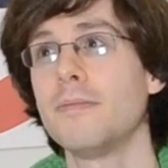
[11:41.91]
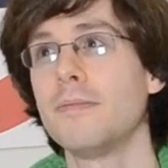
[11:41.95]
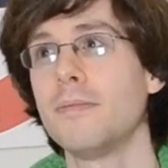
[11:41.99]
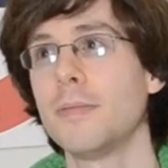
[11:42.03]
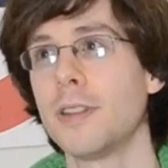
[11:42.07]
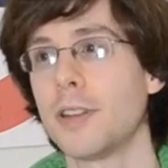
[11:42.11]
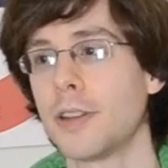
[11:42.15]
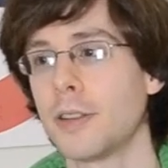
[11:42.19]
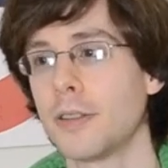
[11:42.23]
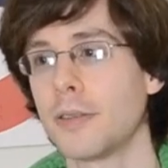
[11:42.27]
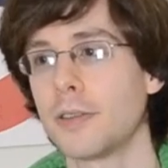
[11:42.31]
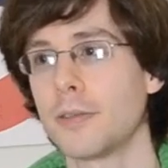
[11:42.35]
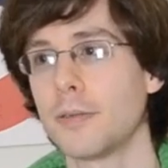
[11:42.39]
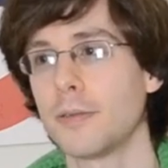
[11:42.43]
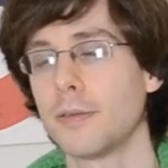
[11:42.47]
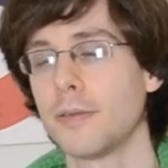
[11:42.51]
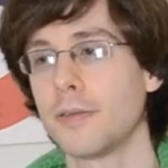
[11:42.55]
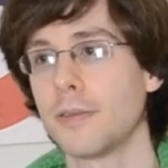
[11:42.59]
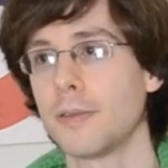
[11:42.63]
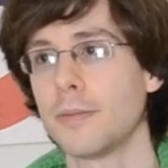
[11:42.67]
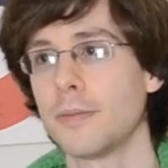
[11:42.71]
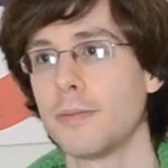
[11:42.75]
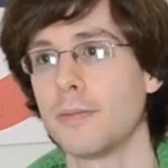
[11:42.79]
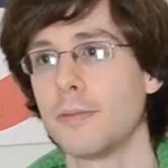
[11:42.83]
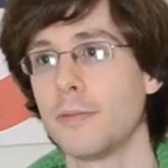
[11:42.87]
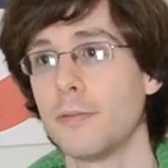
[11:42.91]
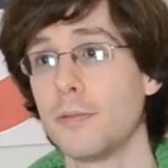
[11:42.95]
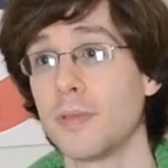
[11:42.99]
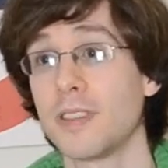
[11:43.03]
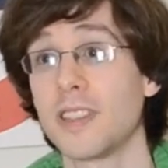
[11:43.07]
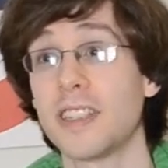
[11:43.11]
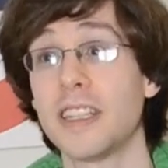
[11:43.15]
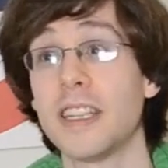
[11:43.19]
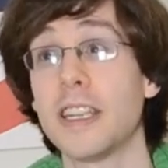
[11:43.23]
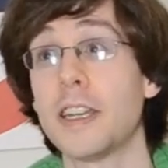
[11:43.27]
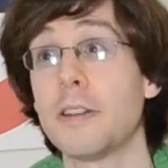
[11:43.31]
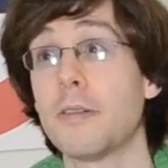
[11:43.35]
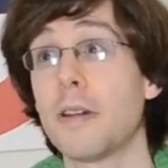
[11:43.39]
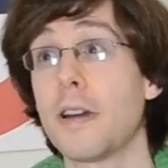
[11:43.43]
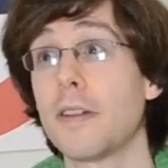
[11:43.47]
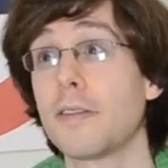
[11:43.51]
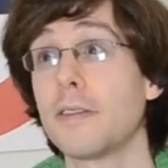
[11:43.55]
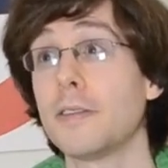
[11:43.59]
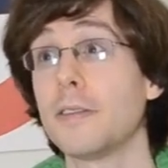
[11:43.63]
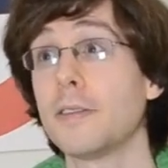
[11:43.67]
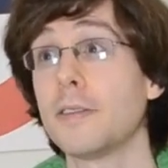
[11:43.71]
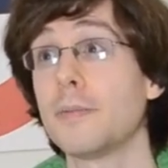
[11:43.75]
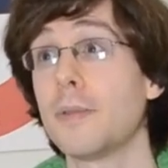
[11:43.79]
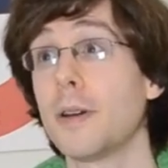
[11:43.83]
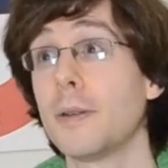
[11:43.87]
you know, sort of almost a year
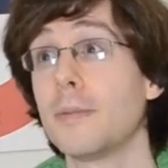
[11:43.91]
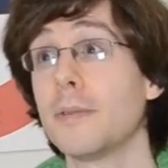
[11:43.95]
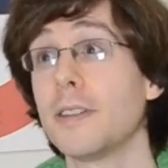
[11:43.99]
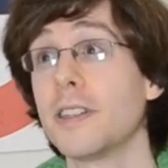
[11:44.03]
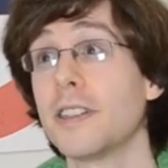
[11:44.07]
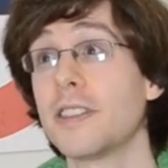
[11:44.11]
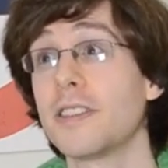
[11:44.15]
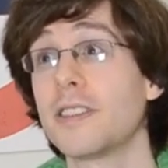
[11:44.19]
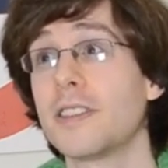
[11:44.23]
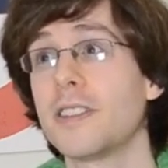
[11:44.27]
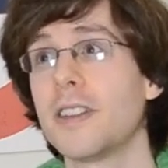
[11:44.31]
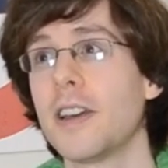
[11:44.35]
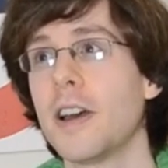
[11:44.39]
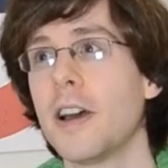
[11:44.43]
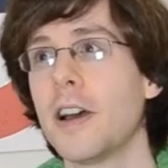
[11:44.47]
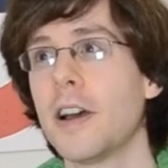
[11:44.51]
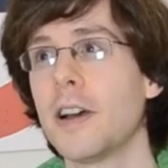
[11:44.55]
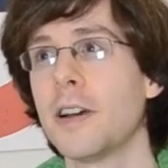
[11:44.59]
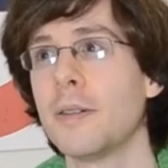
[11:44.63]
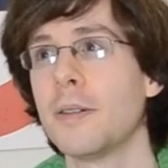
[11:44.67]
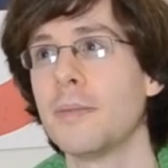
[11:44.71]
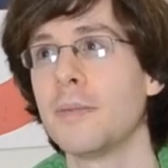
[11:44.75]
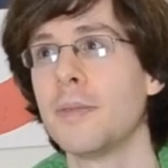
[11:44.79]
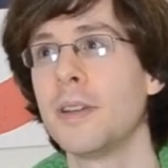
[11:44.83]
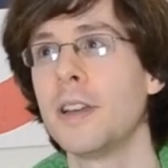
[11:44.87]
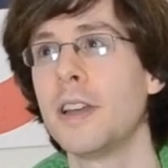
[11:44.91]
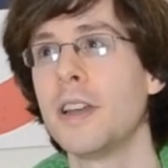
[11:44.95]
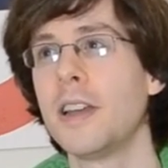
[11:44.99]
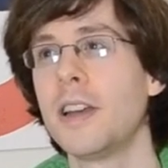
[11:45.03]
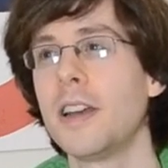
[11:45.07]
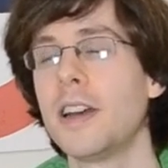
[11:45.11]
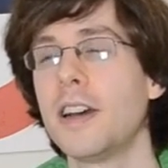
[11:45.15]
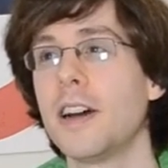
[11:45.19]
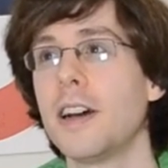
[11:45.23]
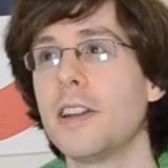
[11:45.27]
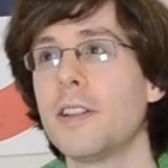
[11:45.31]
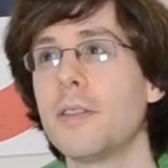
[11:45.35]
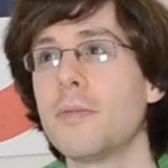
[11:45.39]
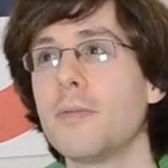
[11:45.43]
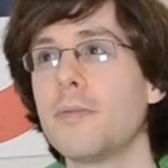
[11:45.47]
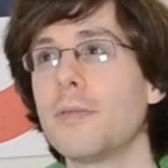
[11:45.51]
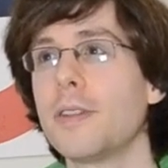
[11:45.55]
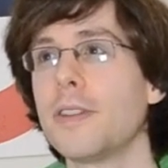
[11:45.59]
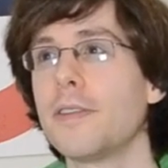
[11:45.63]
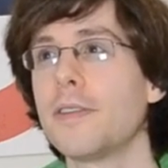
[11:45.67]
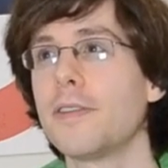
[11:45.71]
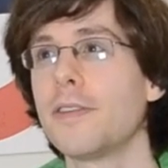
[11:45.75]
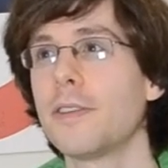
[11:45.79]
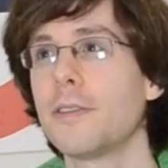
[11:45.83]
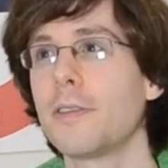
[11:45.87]
after it was published, I don't
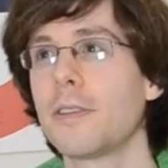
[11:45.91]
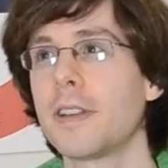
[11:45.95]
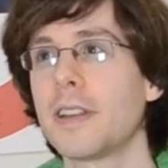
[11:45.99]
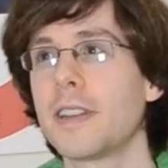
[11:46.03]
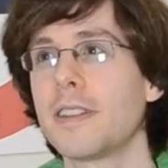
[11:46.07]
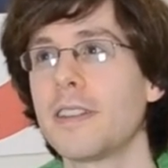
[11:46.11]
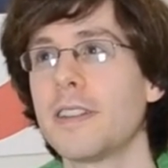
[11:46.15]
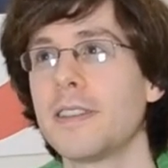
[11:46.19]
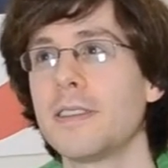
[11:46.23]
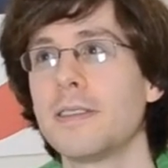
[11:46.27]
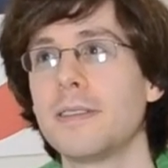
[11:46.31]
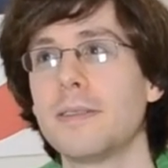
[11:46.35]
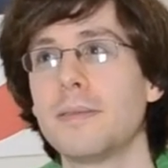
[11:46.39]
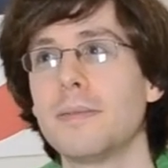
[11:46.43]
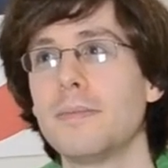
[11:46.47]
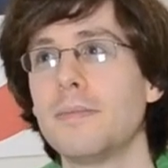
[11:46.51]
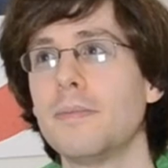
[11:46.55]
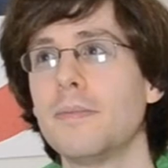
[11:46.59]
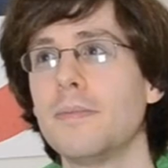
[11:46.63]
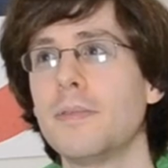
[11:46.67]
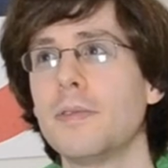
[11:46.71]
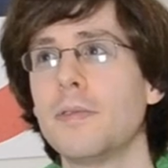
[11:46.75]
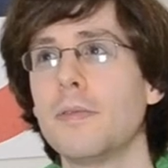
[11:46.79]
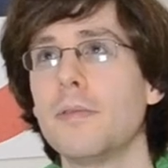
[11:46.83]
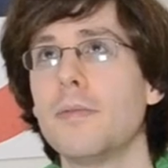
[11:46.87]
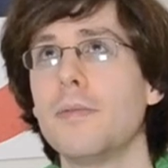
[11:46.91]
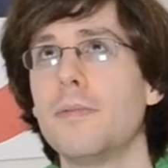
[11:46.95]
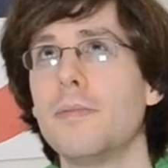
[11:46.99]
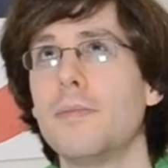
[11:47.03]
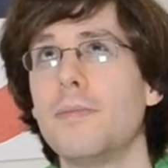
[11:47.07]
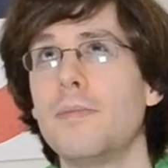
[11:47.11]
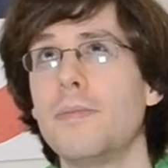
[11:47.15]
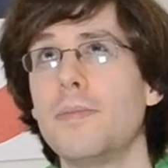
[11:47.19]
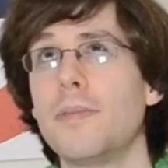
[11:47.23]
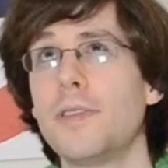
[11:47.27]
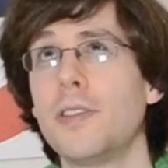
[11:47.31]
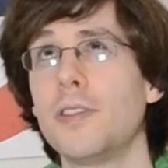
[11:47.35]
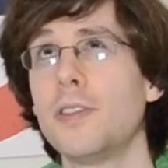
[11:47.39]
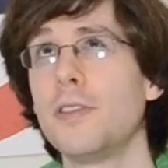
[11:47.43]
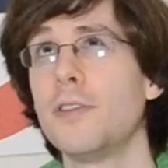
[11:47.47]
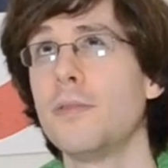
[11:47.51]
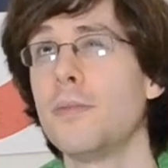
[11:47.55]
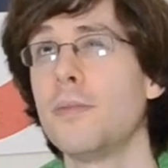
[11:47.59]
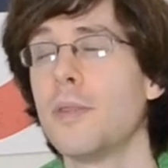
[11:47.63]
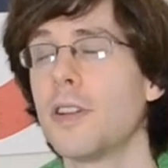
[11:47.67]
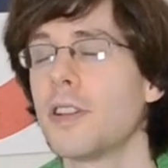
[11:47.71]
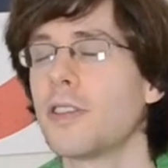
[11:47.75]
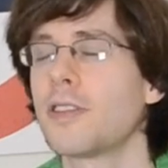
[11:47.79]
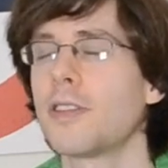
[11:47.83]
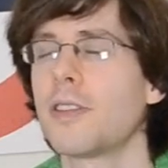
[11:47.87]
really feel like there's sort of too
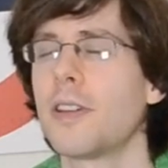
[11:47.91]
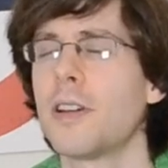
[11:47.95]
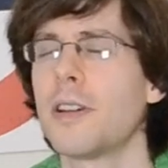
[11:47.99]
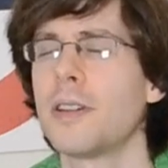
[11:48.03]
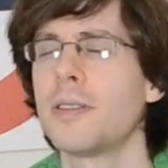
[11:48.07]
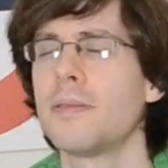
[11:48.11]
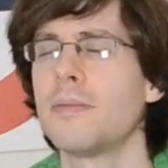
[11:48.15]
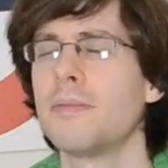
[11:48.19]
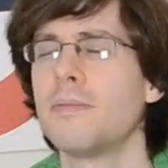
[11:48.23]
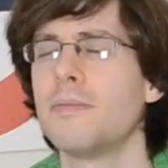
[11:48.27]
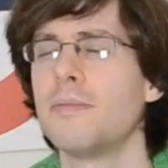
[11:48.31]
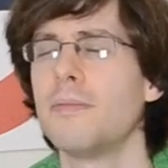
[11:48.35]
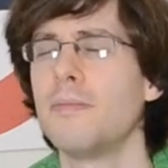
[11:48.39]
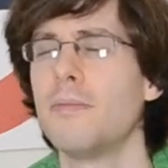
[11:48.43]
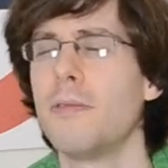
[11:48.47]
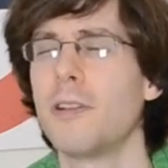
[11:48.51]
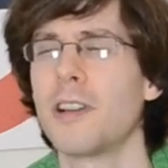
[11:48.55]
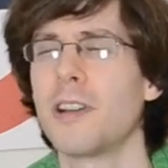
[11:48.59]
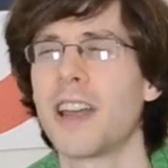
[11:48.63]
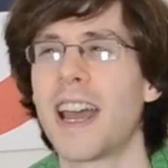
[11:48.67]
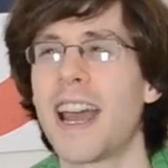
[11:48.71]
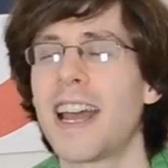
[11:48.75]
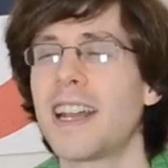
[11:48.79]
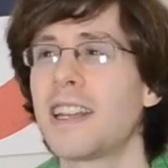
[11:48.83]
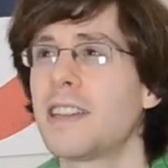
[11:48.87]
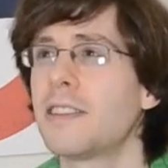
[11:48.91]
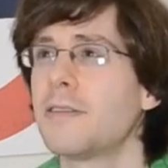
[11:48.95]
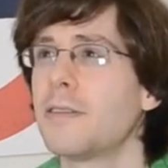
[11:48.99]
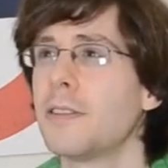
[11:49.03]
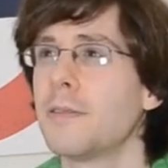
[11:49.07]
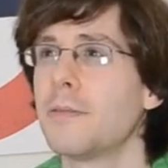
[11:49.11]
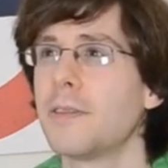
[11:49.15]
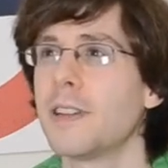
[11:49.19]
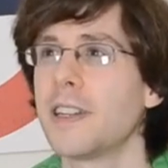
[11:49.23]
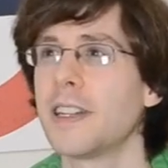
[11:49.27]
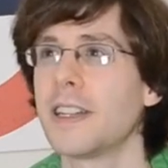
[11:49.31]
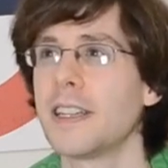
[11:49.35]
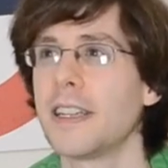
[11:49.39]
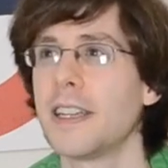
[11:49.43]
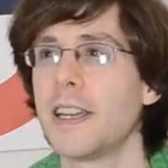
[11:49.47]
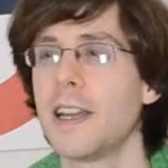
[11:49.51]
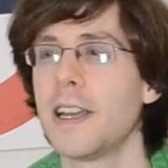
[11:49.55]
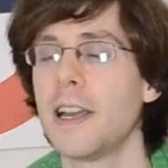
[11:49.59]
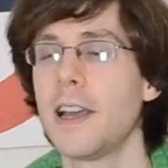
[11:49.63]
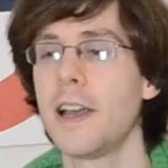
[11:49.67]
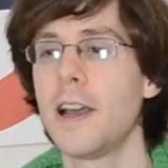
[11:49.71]
much that I want to add to it, really.